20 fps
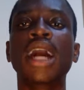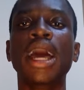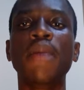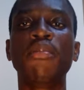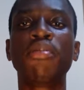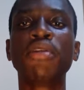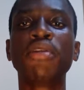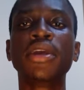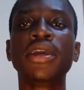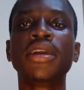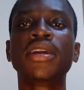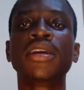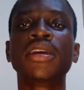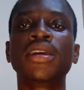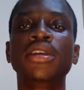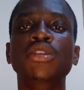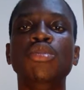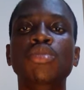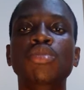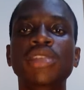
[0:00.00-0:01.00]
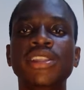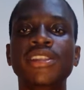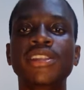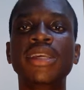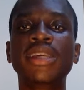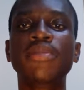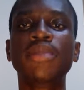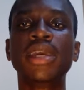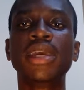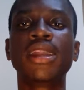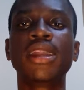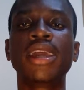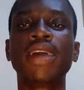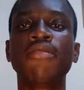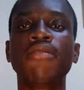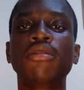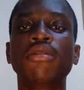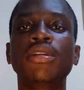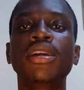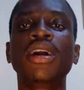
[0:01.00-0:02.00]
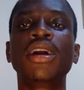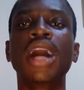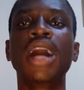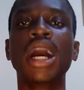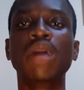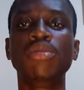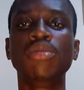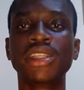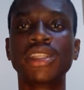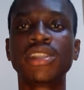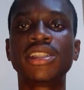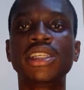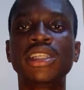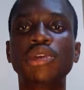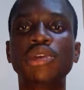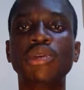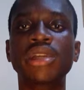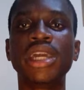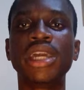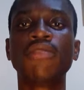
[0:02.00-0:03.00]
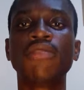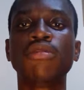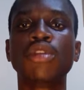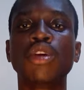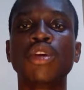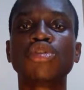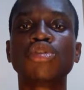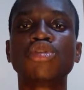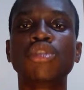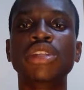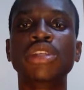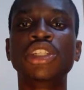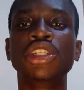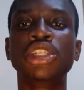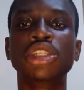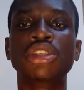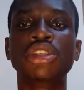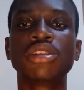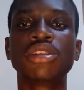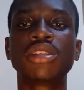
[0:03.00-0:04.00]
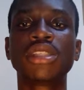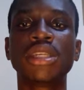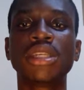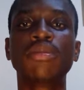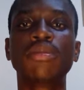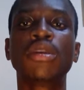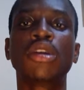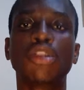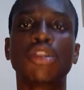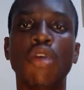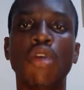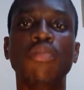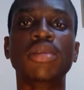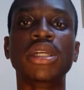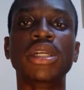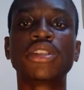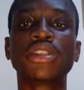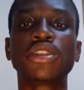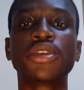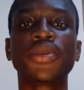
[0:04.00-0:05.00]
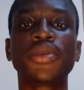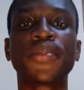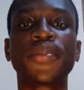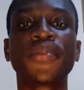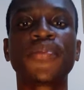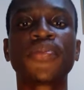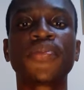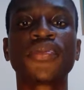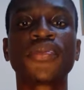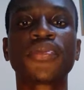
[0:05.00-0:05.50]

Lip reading: I pray you will see me in heaven. I will see you in heaven also in Jesus' name. God bless you.